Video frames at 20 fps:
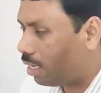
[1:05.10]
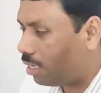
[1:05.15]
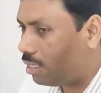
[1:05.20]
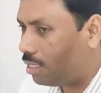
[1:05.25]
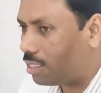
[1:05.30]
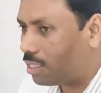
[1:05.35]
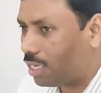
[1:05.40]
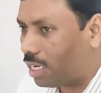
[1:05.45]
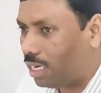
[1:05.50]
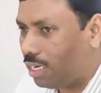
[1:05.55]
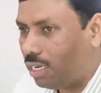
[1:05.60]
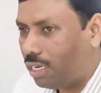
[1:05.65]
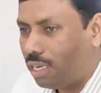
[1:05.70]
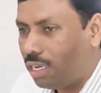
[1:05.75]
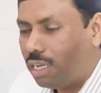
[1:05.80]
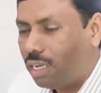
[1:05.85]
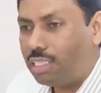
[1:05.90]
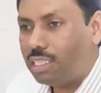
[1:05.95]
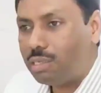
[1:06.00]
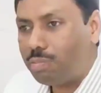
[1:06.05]
right?
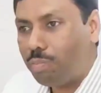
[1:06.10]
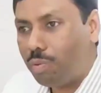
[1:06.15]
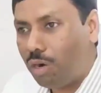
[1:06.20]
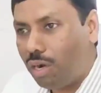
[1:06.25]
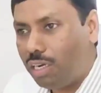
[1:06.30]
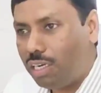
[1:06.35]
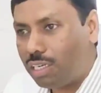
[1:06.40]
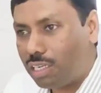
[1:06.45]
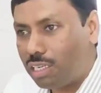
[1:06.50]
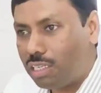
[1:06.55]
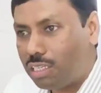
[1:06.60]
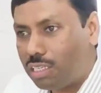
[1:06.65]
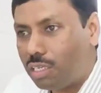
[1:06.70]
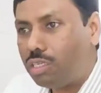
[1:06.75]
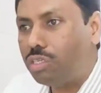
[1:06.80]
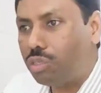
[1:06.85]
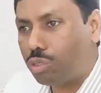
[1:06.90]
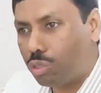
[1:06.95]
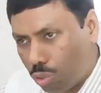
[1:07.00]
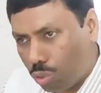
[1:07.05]
So this
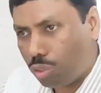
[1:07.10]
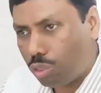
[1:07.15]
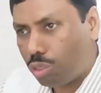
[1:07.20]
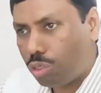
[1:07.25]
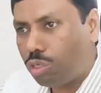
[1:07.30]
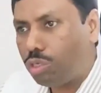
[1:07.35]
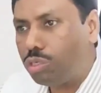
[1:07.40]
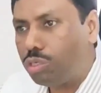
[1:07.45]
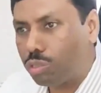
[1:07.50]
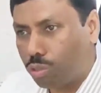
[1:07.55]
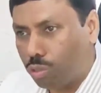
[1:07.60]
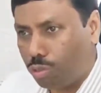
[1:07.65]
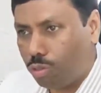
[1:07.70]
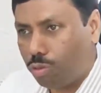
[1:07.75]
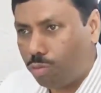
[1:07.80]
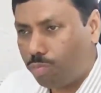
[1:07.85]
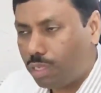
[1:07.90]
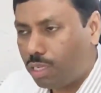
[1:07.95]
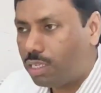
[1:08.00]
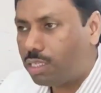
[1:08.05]
is, in
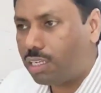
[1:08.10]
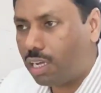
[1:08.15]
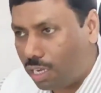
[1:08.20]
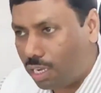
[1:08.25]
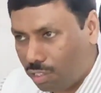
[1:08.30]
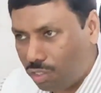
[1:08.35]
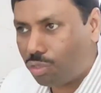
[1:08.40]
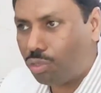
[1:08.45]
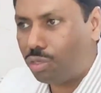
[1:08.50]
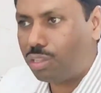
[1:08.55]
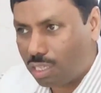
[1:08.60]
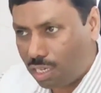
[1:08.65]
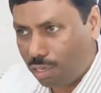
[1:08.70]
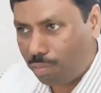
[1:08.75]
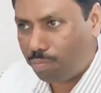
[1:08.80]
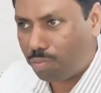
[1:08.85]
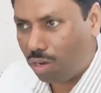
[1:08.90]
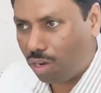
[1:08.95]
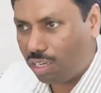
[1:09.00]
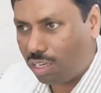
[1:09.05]
fact, is the good
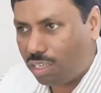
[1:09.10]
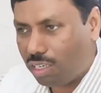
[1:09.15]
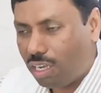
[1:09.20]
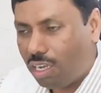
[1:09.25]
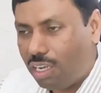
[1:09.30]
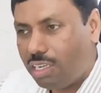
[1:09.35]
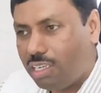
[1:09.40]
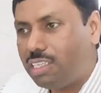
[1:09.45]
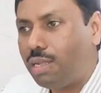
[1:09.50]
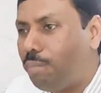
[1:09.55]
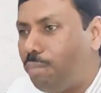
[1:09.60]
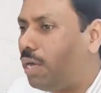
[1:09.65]
technique.